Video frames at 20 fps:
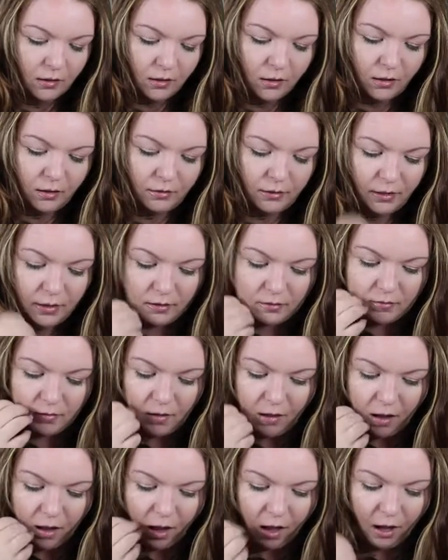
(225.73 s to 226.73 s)
Alright.
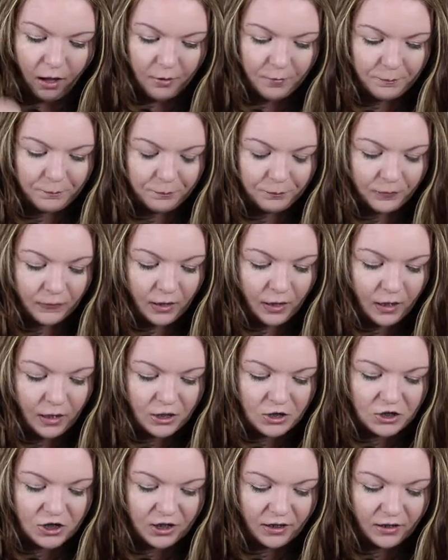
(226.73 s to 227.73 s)

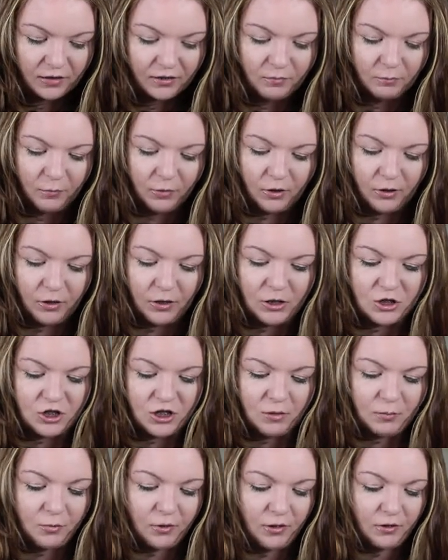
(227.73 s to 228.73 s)
She got smart and
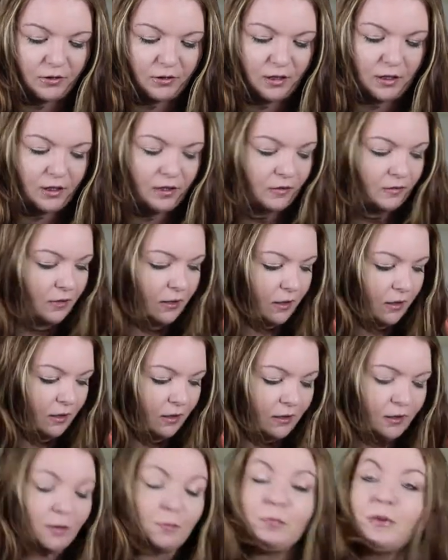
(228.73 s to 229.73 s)
she put these
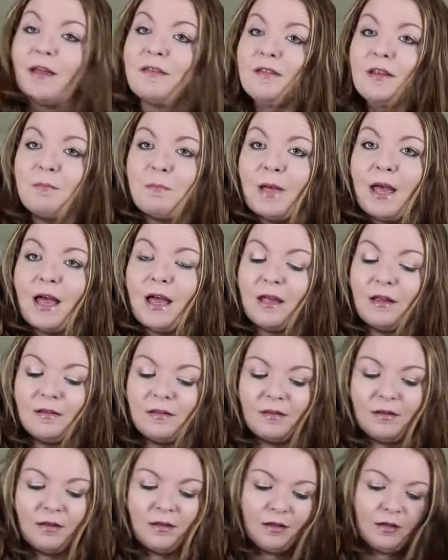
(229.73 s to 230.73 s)
uh, in plastic
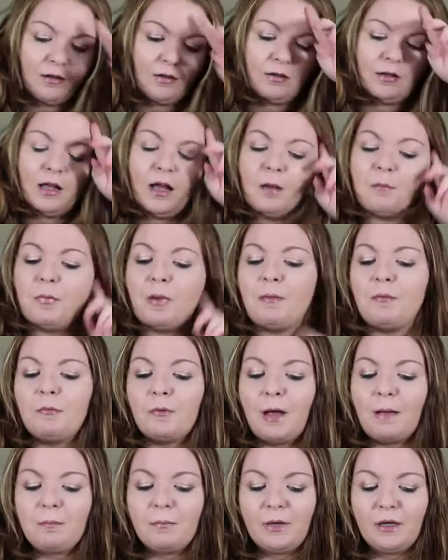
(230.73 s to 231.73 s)
bags on bubble
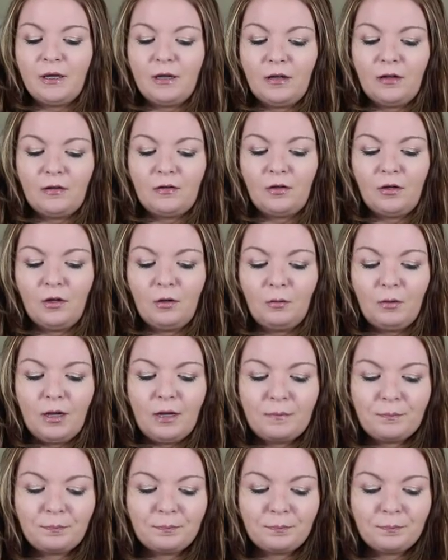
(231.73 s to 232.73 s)
wrap because you know
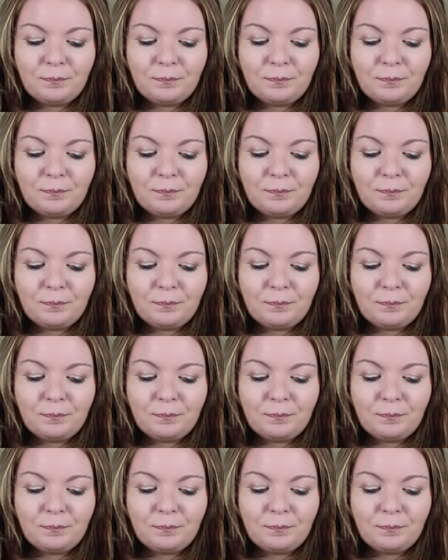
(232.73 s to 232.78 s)
what?